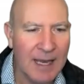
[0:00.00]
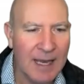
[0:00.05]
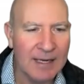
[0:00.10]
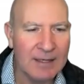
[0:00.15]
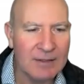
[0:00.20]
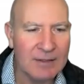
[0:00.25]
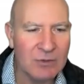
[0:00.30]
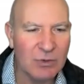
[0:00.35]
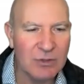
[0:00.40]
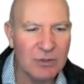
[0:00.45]

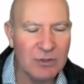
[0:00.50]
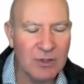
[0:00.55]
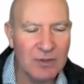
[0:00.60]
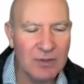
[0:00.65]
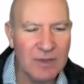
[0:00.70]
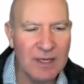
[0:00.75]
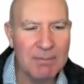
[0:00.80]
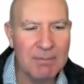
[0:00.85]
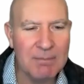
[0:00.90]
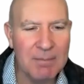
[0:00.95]
And it's also
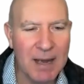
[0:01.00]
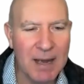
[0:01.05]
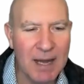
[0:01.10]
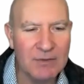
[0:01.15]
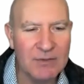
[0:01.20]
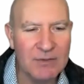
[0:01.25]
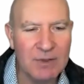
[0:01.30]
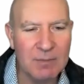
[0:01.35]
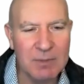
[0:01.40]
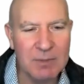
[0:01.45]
the
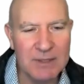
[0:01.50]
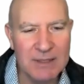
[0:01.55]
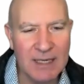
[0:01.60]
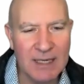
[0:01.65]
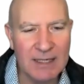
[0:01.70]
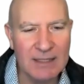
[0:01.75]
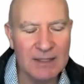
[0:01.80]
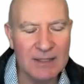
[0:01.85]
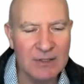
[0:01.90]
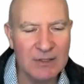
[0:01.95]
amounts and
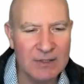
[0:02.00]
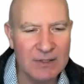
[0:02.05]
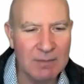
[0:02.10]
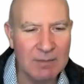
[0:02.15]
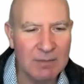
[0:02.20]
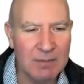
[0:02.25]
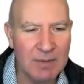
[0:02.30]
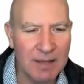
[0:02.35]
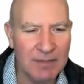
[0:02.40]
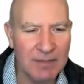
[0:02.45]
percentages
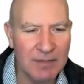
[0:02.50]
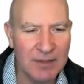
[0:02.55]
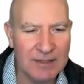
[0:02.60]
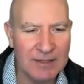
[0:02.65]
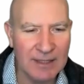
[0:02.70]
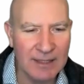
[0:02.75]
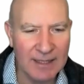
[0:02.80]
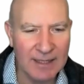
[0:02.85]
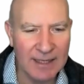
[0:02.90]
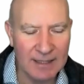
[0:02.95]
and
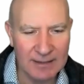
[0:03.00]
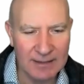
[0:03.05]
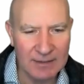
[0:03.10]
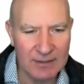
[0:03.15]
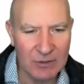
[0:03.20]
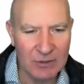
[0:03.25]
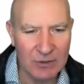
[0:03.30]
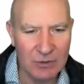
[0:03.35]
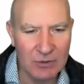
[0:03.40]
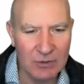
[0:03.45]
things like that
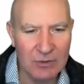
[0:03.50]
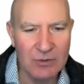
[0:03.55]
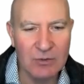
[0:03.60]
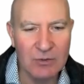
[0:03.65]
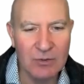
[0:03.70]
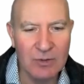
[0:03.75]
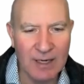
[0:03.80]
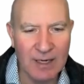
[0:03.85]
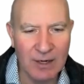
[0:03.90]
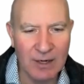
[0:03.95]
that you use to
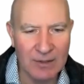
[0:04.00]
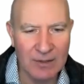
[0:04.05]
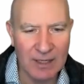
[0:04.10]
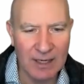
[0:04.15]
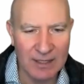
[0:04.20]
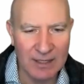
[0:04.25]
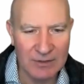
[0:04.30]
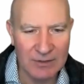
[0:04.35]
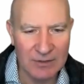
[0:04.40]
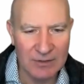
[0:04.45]
do the
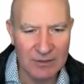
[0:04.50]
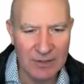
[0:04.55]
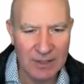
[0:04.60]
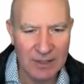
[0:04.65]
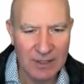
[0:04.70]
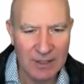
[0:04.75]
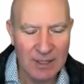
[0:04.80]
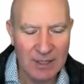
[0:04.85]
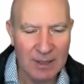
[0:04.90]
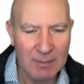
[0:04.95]
calculations.
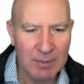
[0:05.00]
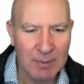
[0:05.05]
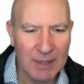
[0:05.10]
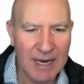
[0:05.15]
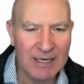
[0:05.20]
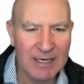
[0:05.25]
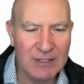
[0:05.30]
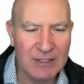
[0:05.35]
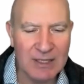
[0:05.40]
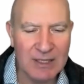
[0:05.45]
But
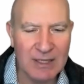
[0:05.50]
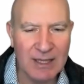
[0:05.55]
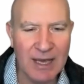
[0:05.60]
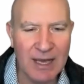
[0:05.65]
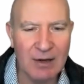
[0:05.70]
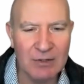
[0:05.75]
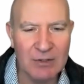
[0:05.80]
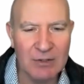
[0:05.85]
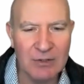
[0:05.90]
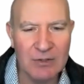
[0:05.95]
actually,
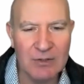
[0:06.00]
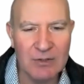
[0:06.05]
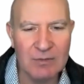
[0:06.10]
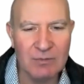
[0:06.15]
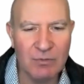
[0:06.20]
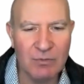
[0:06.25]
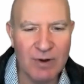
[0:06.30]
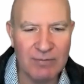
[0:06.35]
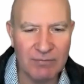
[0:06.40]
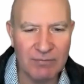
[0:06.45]
they are just
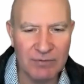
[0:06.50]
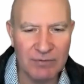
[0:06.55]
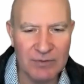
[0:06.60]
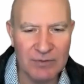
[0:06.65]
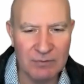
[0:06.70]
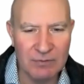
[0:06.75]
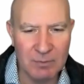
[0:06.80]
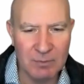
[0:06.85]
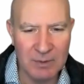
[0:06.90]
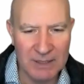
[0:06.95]

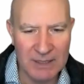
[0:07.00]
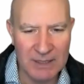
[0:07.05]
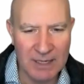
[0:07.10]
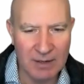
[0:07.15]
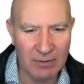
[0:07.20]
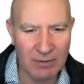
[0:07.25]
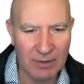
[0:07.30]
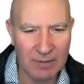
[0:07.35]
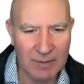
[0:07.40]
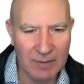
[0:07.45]
reference
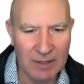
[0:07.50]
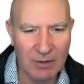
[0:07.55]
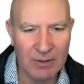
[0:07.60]
material and they're